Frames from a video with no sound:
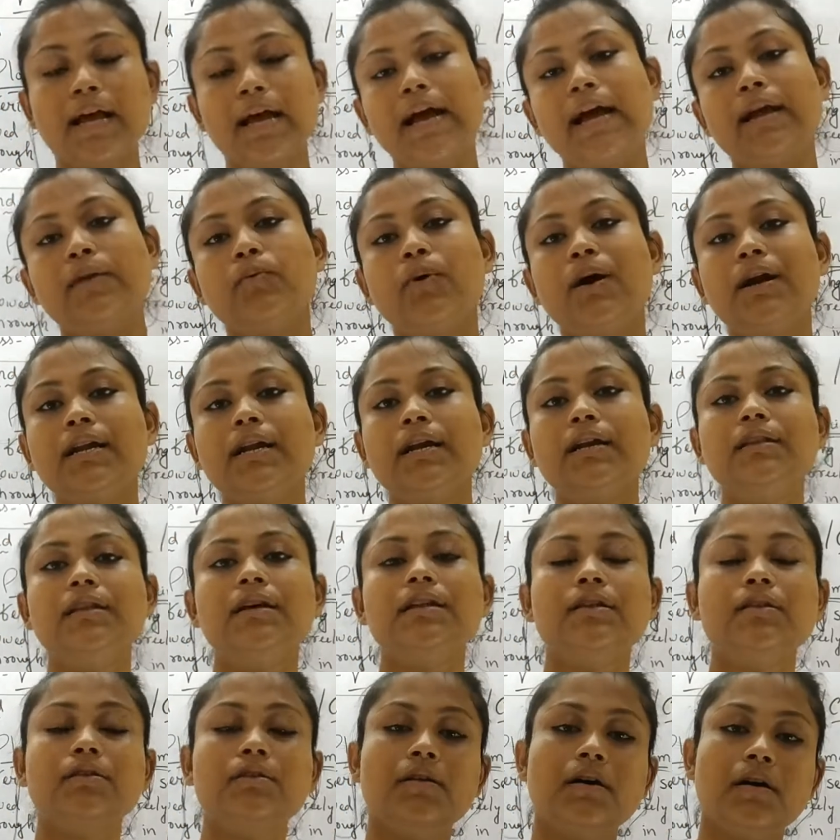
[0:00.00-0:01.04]
And what are
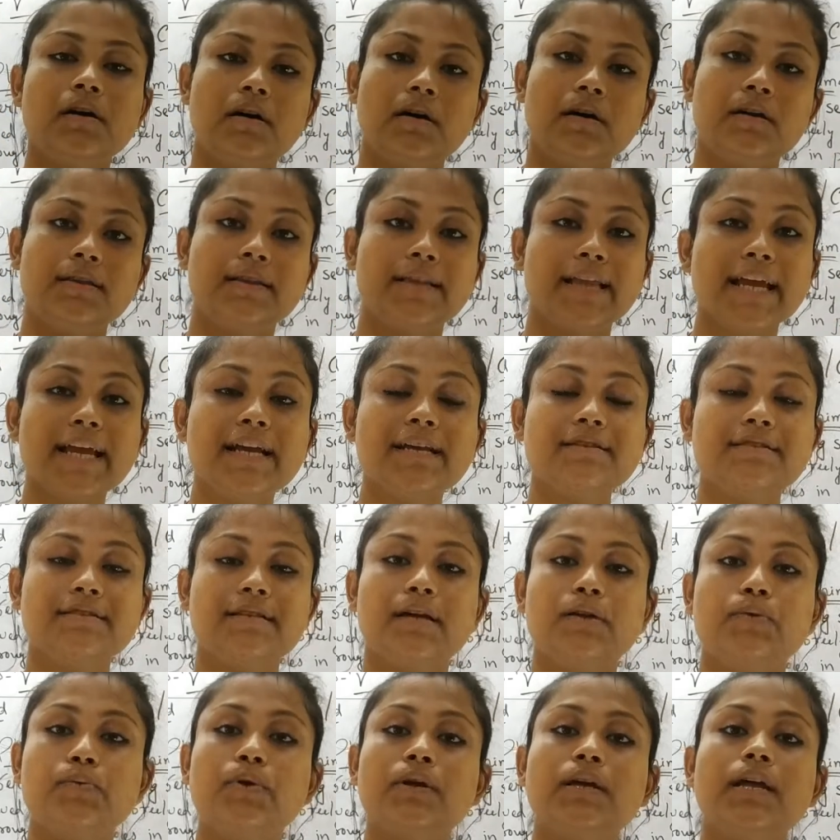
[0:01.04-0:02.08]
the things
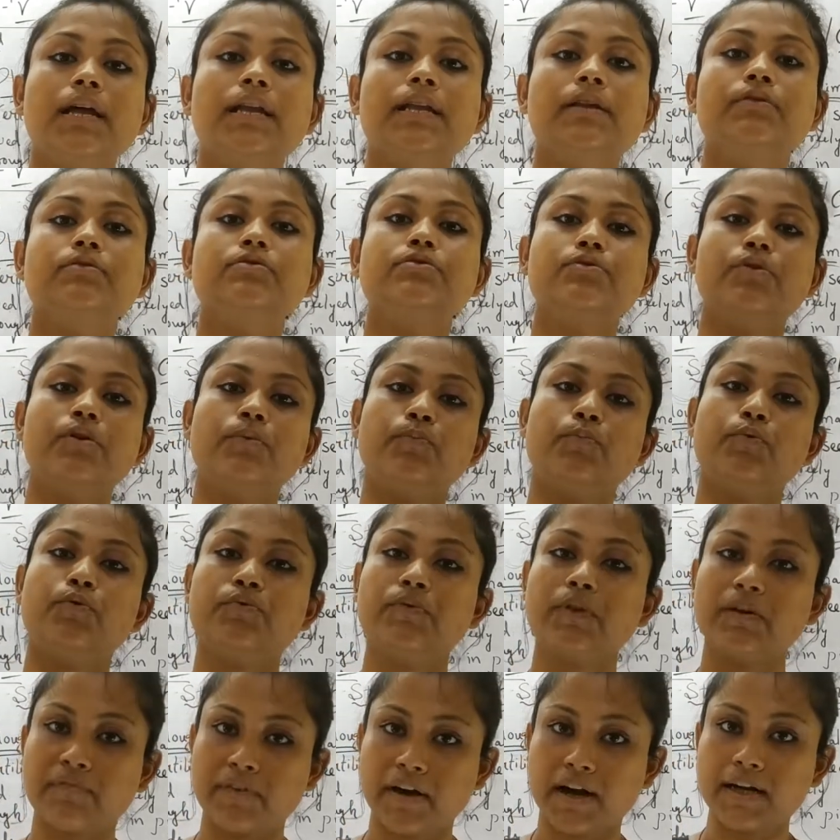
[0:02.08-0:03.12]
that we can use to
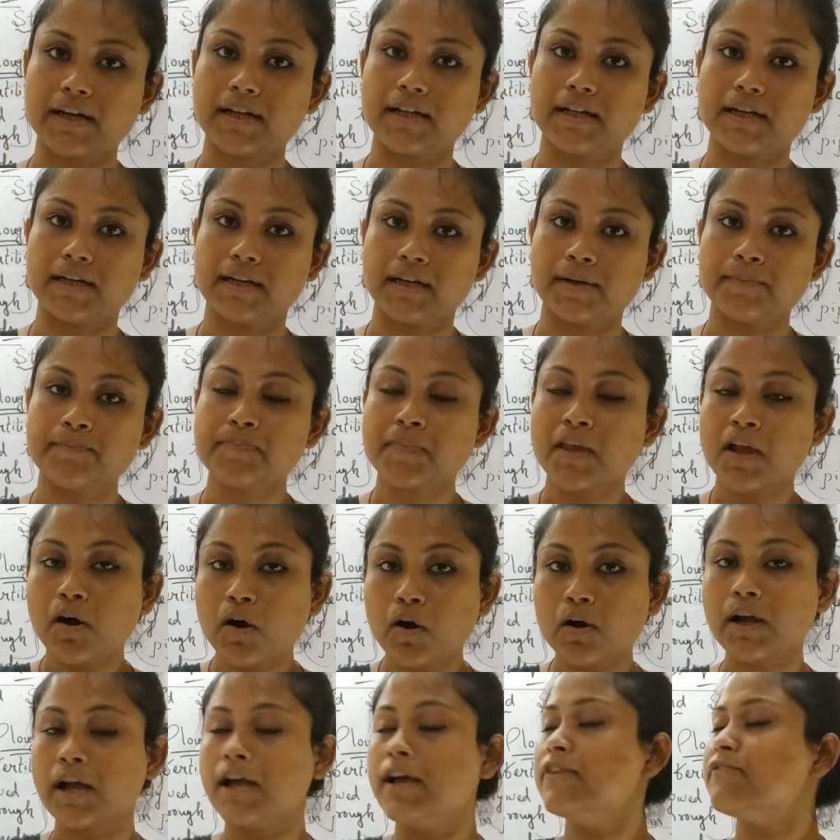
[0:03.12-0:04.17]
improve the fertility?
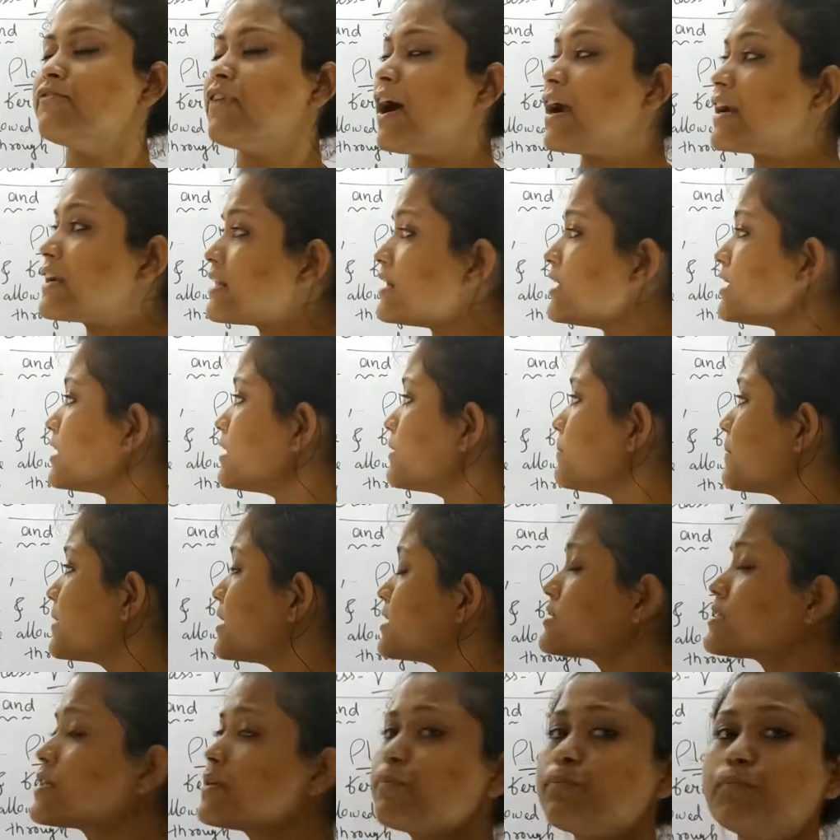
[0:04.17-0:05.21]
Okay, fertility
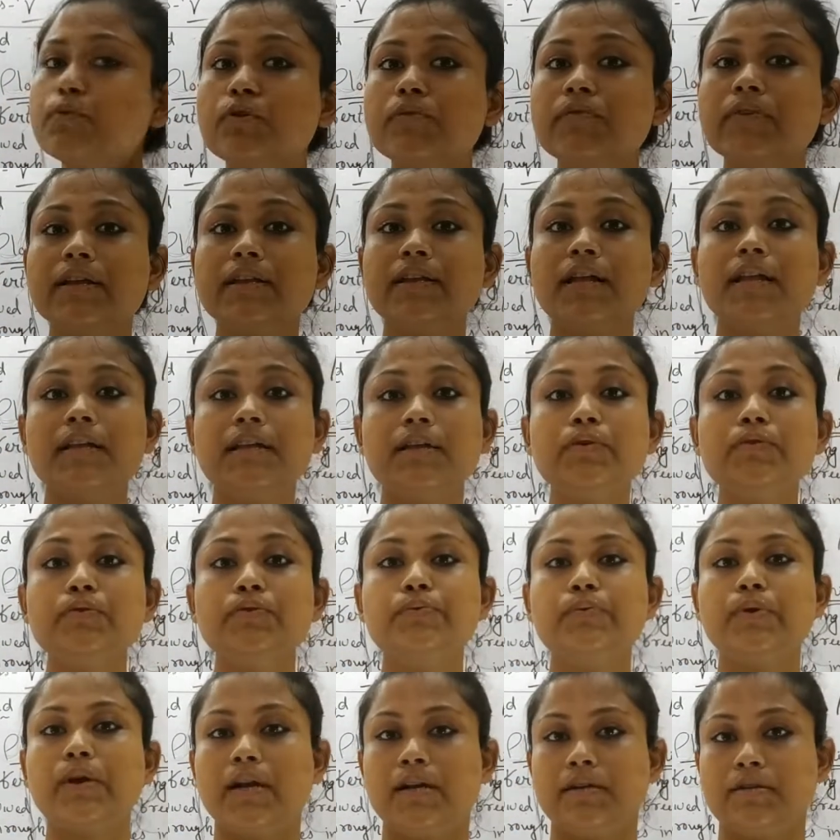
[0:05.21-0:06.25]
means improving the
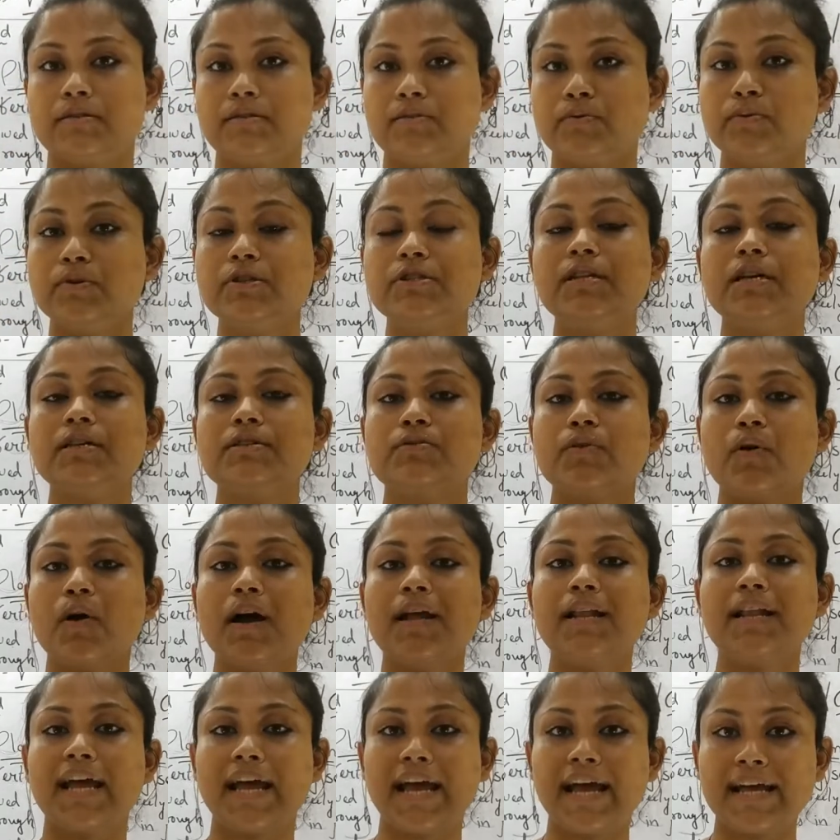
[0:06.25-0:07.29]
nutrients which the
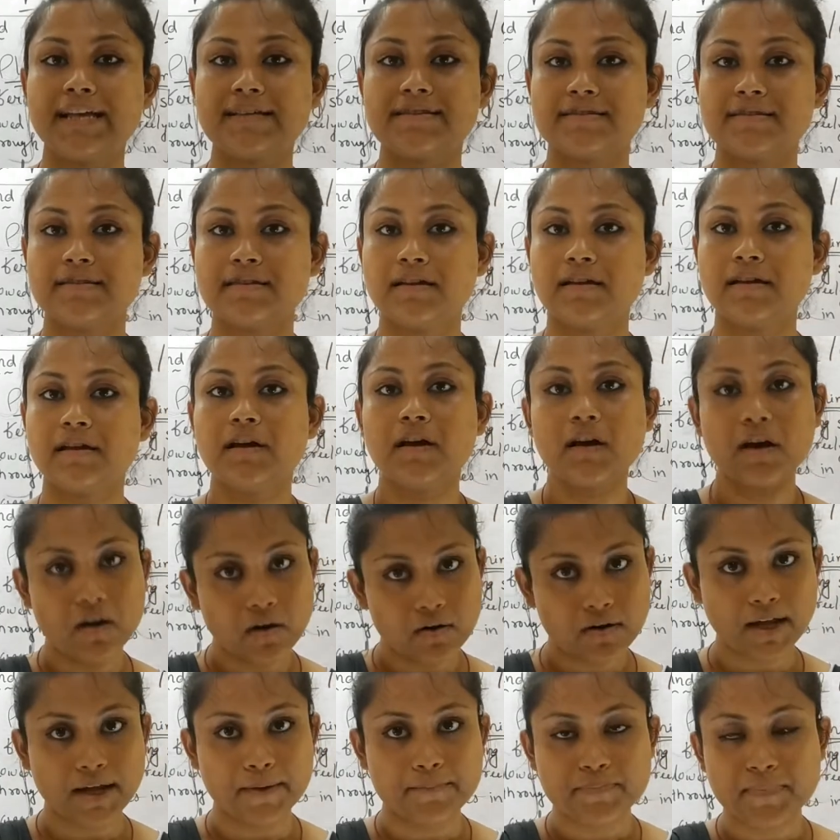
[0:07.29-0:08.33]
soil has.
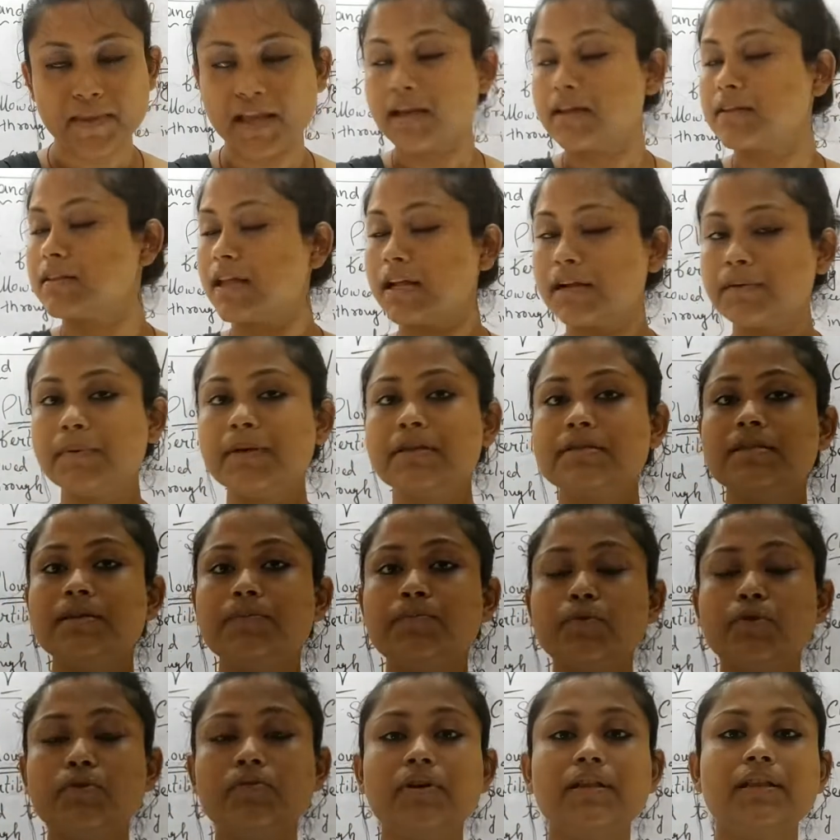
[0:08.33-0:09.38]
Okay, that means
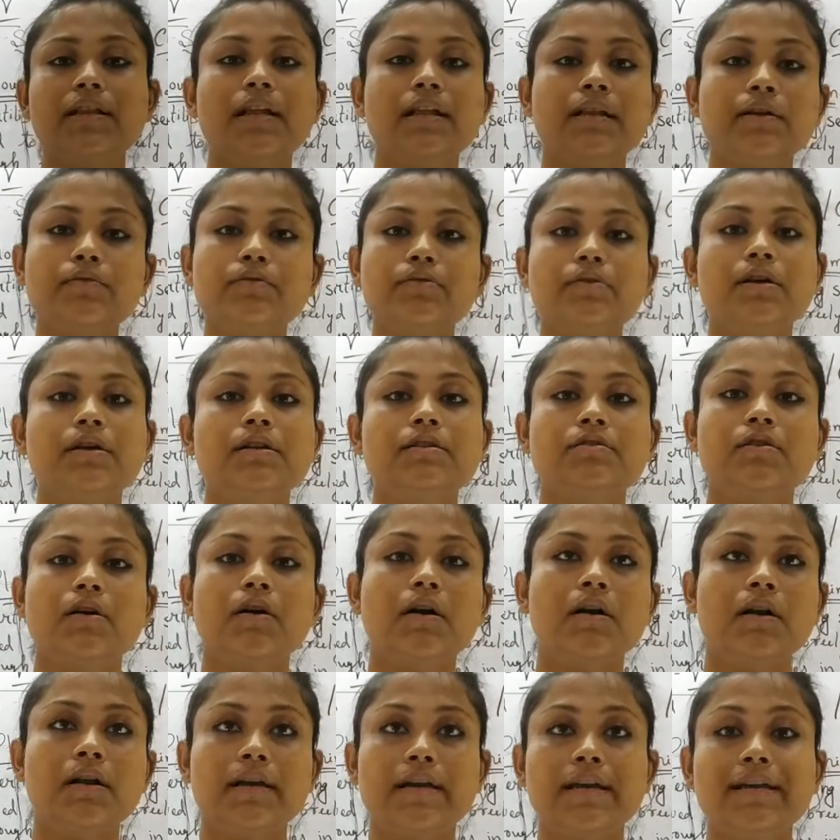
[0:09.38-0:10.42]
improving the nutrients
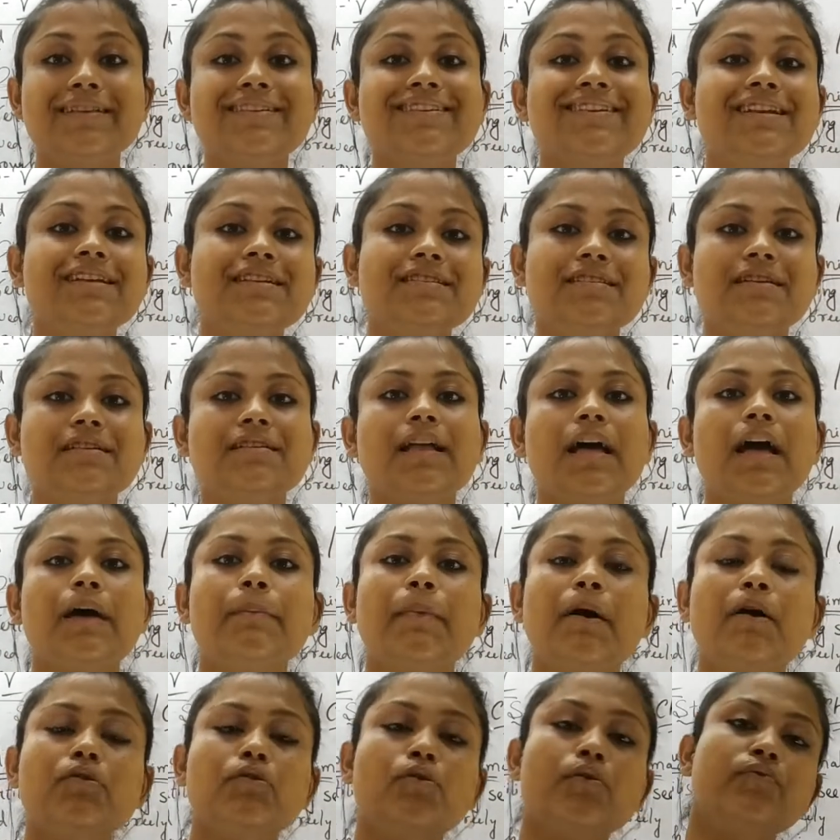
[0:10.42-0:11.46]
or increasing the
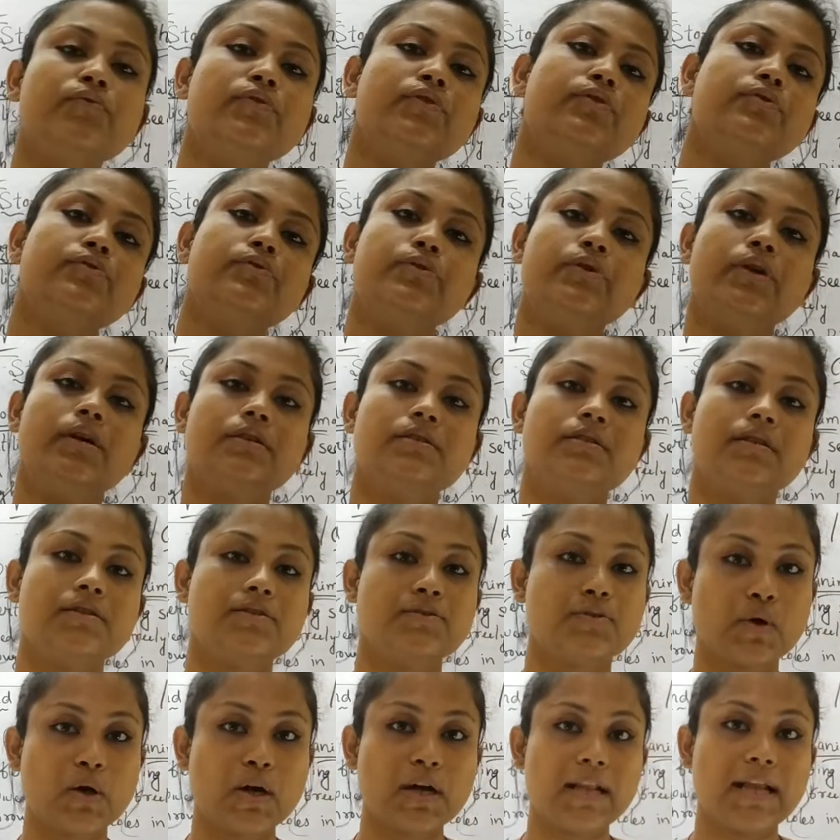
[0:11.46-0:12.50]
amount of nutrients the
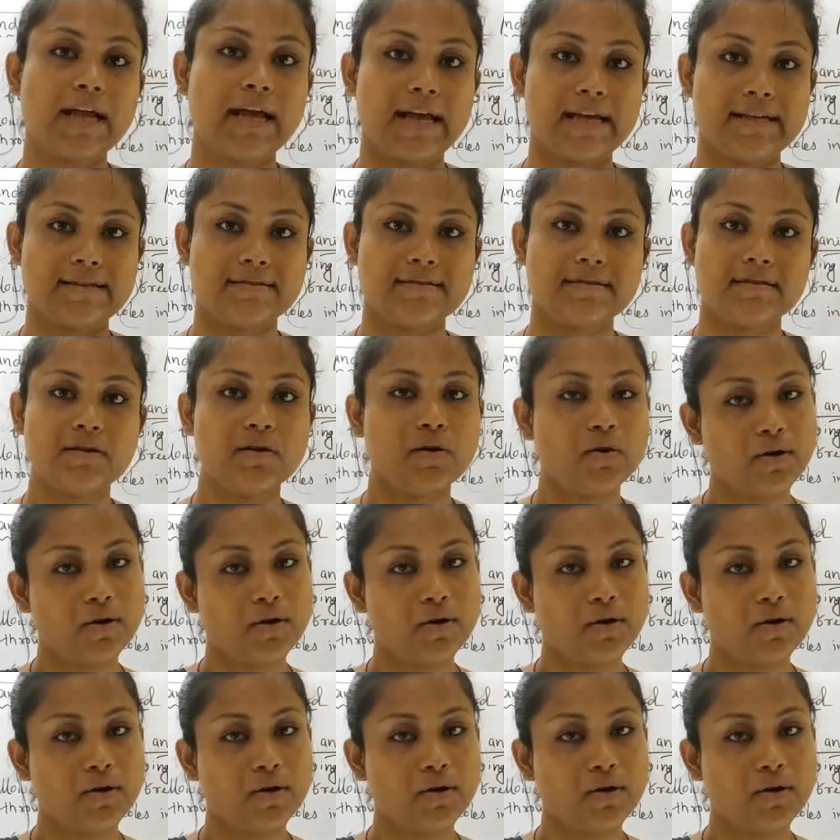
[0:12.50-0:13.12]
soil has.